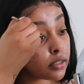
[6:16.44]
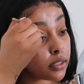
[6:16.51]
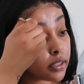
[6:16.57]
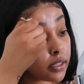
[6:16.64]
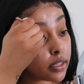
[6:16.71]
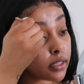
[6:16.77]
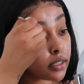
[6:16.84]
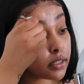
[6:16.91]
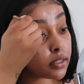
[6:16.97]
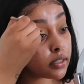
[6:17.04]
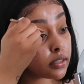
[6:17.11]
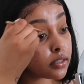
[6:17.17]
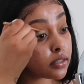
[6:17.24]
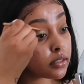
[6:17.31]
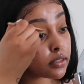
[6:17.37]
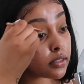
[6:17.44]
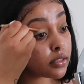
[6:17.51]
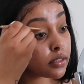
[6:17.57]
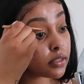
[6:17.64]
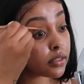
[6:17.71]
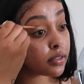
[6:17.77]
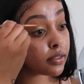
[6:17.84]

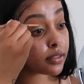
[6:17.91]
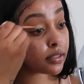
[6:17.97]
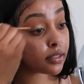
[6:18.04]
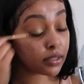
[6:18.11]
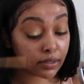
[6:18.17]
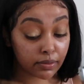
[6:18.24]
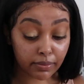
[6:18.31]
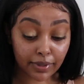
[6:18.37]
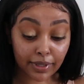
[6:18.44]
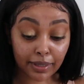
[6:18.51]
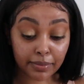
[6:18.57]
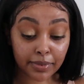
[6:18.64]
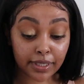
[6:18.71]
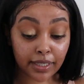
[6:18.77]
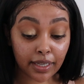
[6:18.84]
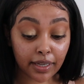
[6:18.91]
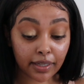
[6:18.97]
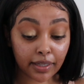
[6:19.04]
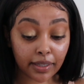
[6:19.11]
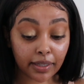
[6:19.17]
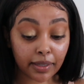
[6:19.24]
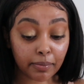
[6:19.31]
Yes, this is what I'm
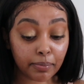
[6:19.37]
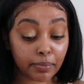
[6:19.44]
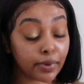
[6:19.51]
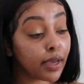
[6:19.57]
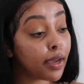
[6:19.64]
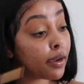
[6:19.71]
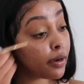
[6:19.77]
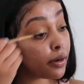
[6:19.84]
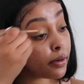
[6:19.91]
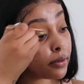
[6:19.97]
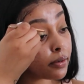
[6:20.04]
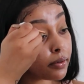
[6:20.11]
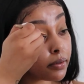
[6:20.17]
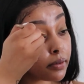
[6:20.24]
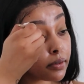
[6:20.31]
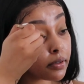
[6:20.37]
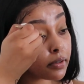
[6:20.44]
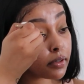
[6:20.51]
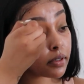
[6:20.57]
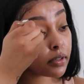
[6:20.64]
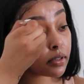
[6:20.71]
talking about.